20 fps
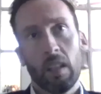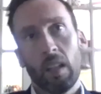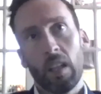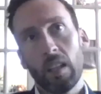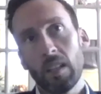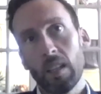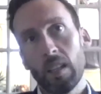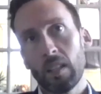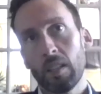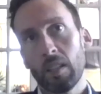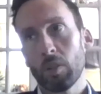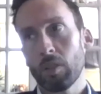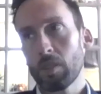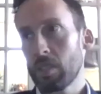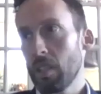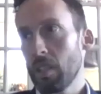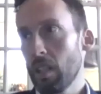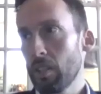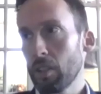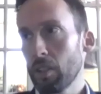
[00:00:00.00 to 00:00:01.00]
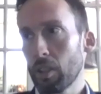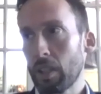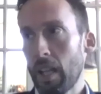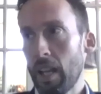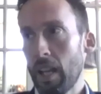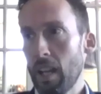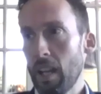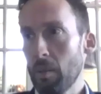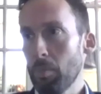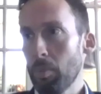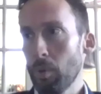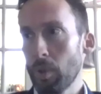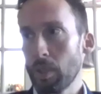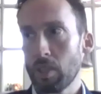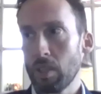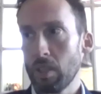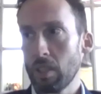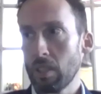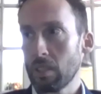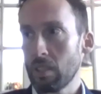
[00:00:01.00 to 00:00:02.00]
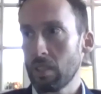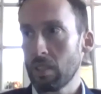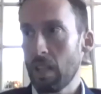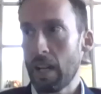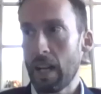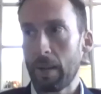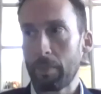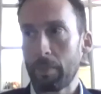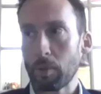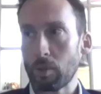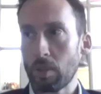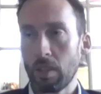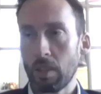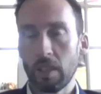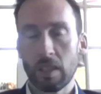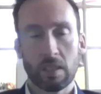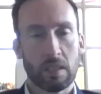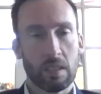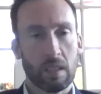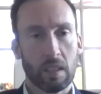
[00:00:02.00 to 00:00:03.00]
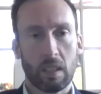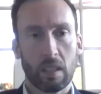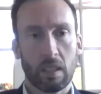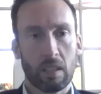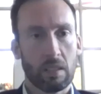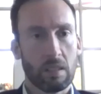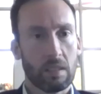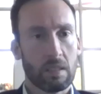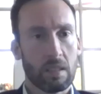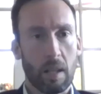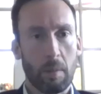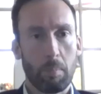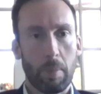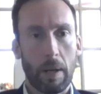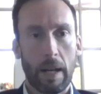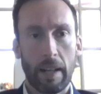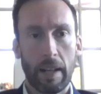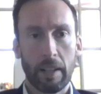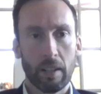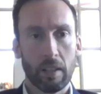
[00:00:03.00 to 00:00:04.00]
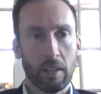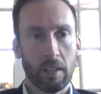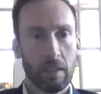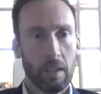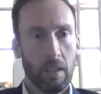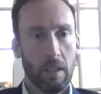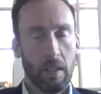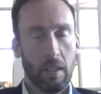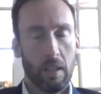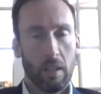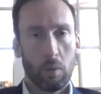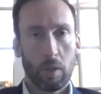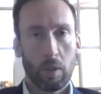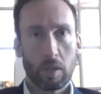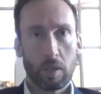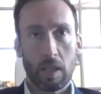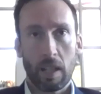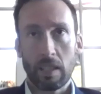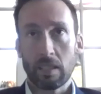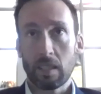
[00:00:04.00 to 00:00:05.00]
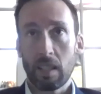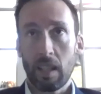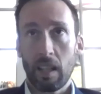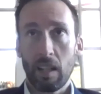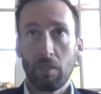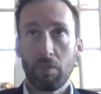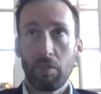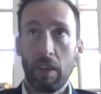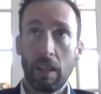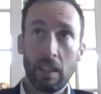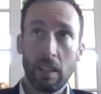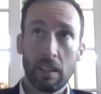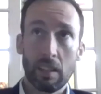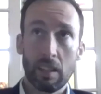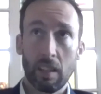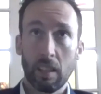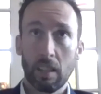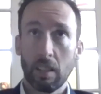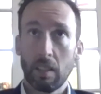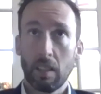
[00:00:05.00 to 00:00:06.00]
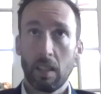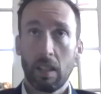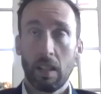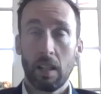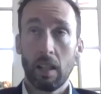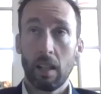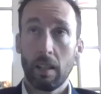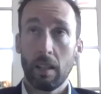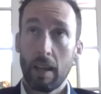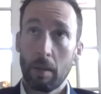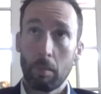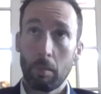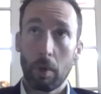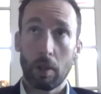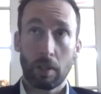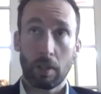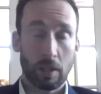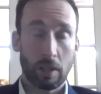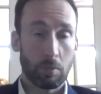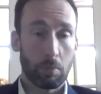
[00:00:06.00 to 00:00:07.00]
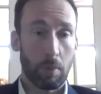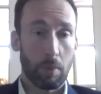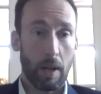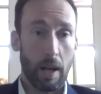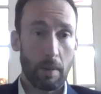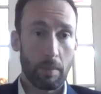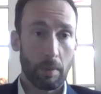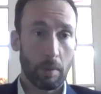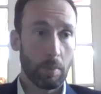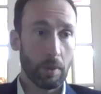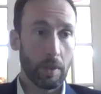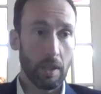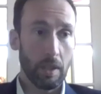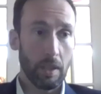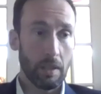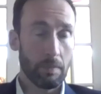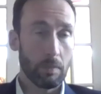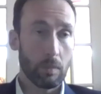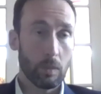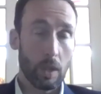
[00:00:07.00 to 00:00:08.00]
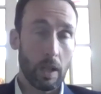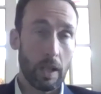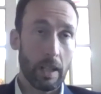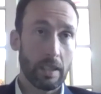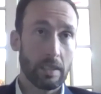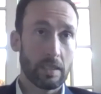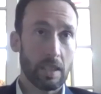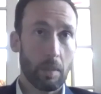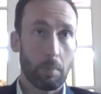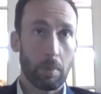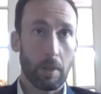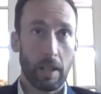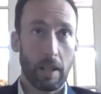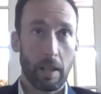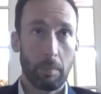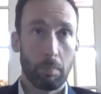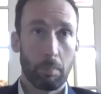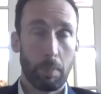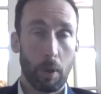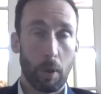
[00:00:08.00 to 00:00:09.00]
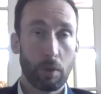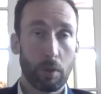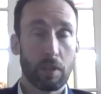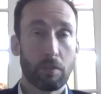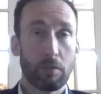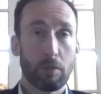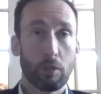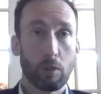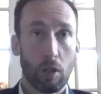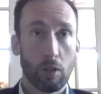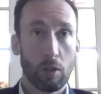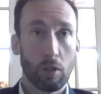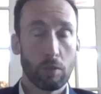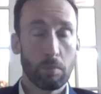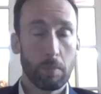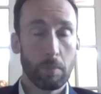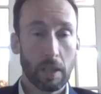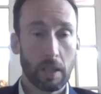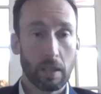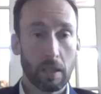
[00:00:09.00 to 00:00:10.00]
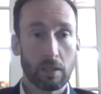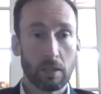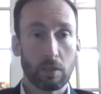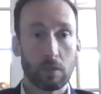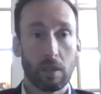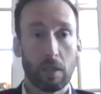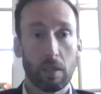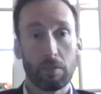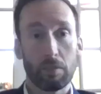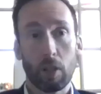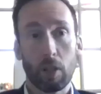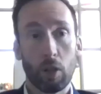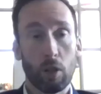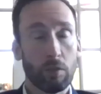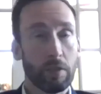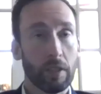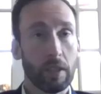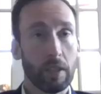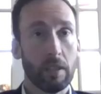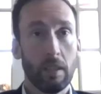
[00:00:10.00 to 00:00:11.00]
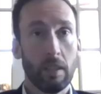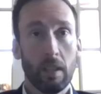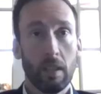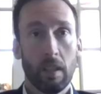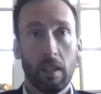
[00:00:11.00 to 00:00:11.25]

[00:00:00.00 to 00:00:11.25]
And then there was the other camp, which is the opportunistic type buyer, which I'd say, if anything, that market's probably both have grown because of COVID.